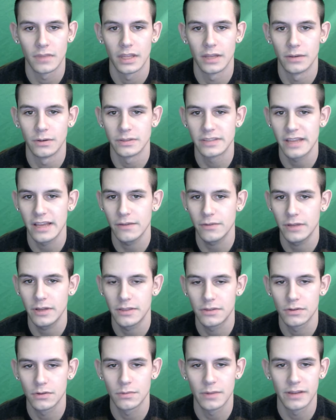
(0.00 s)
It was halfway
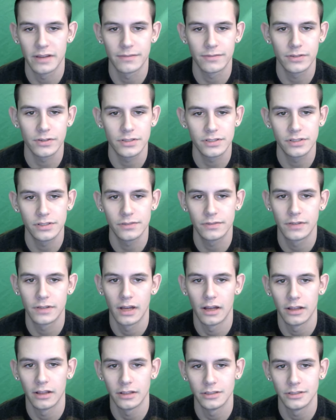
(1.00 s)
through my first year of
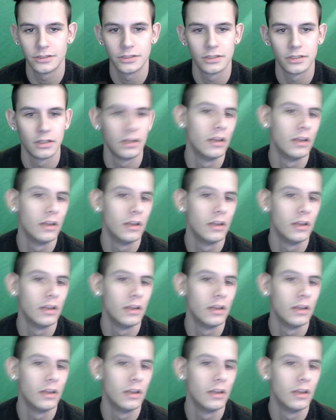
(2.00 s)
college.